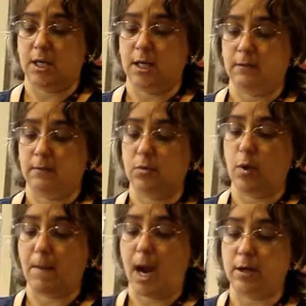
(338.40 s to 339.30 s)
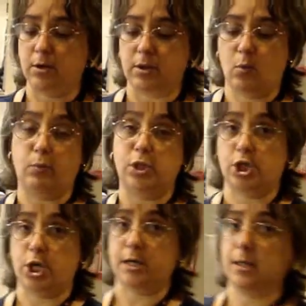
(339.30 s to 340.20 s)
in it. Reminder that when we
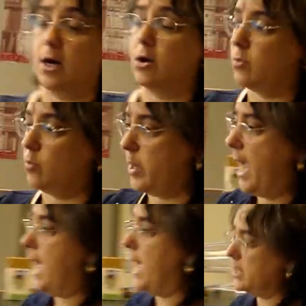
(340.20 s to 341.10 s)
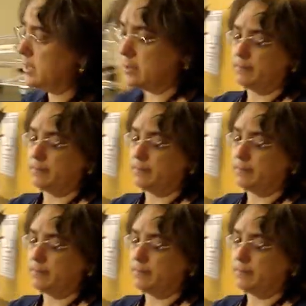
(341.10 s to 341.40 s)
checked it out, we had